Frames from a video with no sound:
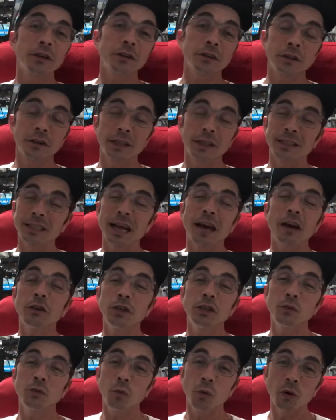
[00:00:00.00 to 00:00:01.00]
or an
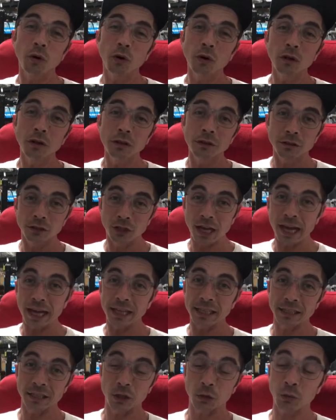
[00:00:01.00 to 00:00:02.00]
Italian wool jacket.
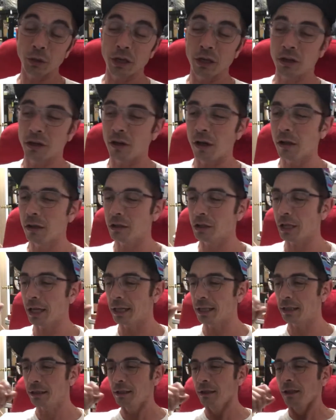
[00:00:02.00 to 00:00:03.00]
It's a $300
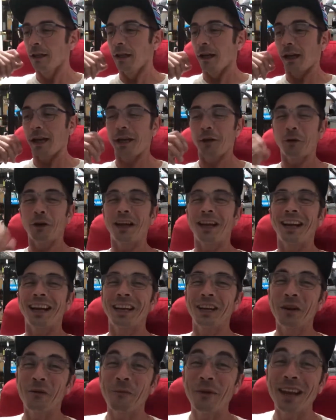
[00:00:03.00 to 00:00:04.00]
jacket. And I end
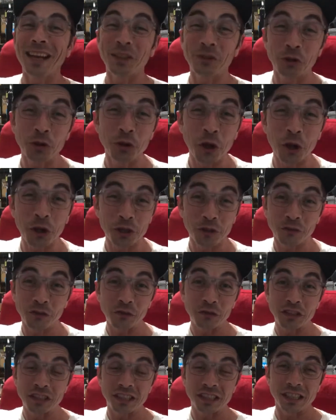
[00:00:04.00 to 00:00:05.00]
up paying
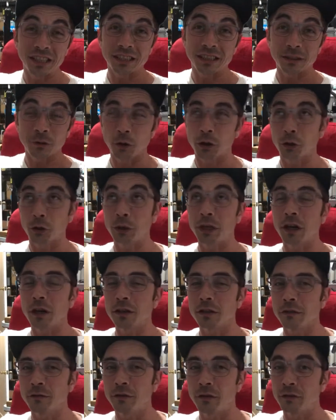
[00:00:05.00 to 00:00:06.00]
$2.50 or
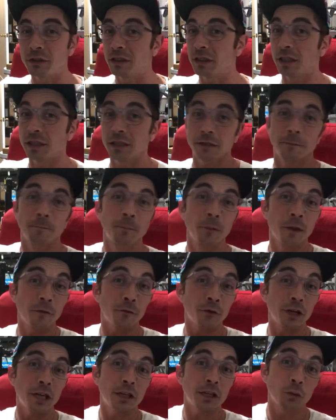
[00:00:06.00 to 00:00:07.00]
$3.50 for
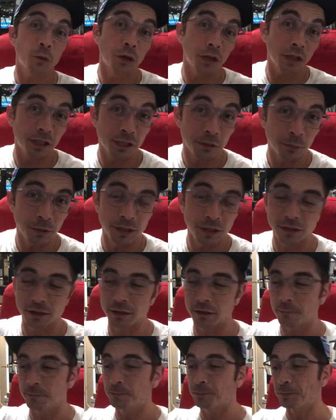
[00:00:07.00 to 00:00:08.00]
each one of these pieces.
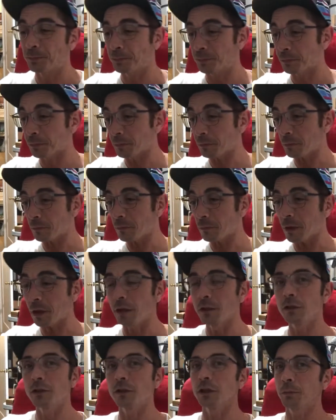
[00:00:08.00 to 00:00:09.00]

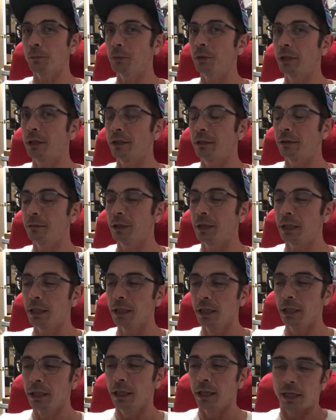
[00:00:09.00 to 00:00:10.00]
So it's a pretty good week.
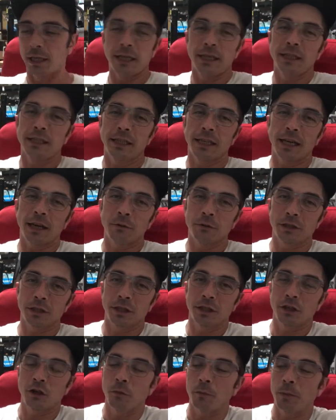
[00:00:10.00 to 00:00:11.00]
And I didn't think I was going to
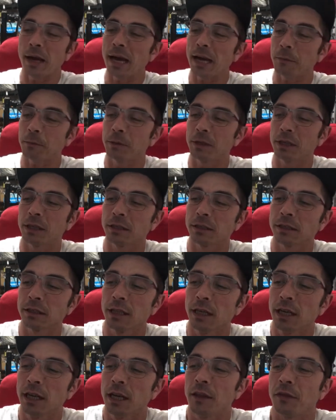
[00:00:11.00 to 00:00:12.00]
go back because
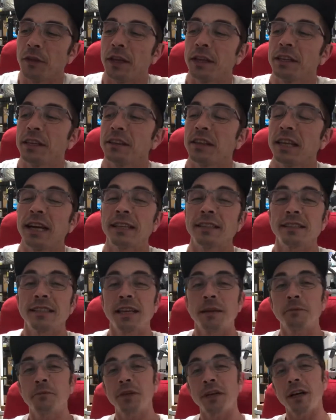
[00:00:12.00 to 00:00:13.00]
they did that
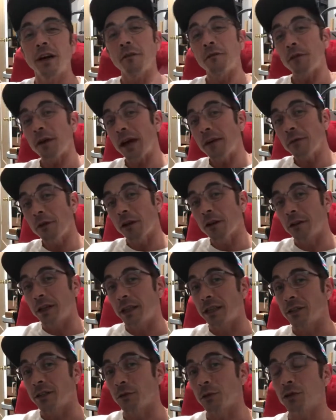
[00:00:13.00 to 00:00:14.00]
same thing on $5
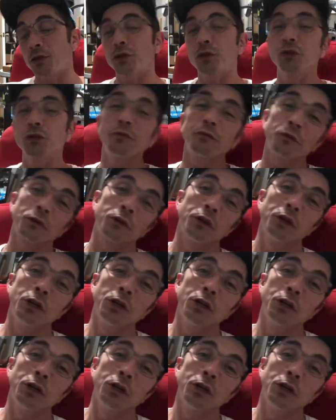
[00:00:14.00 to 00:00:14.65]
days. So it was 2 for